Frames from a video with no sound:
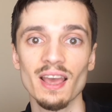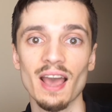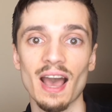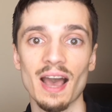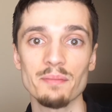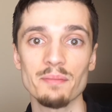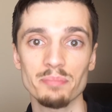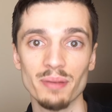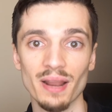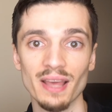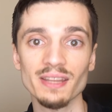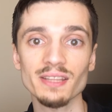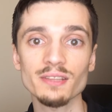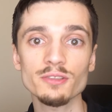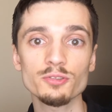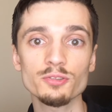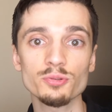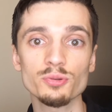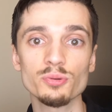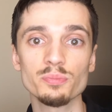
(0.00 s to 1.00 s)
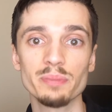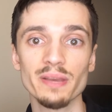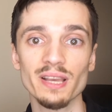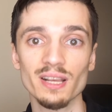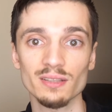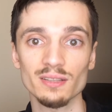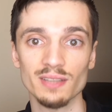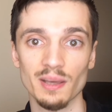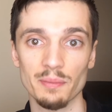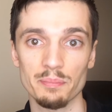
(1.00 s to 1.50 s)
I'm planning to
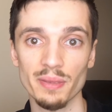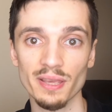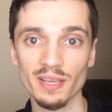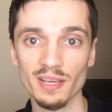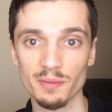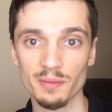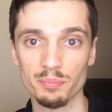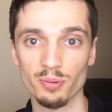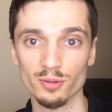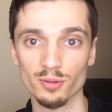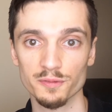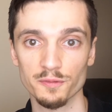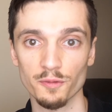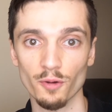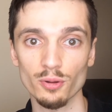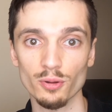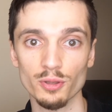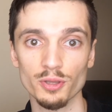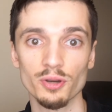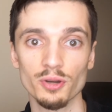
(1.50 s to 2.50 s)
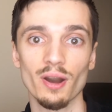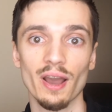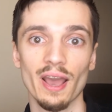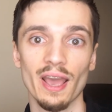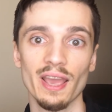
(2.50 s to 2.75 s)
build a bigger portfolio,